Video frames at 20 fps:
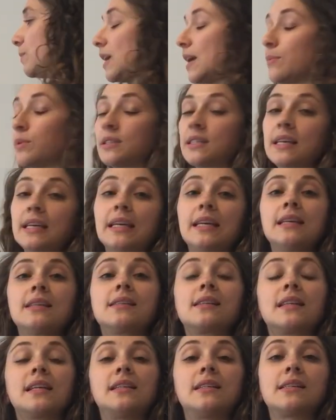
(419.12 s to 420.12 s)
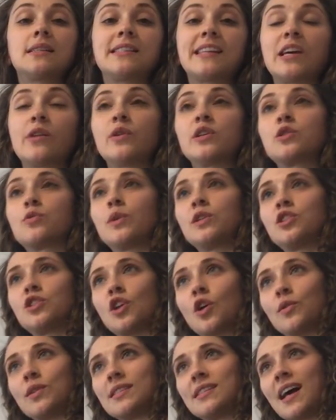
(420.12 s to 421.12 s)
to be able to easily distinguish which
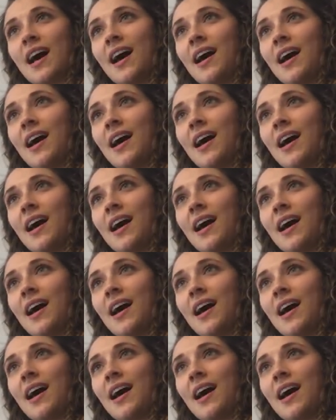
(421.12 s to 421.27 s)
note is the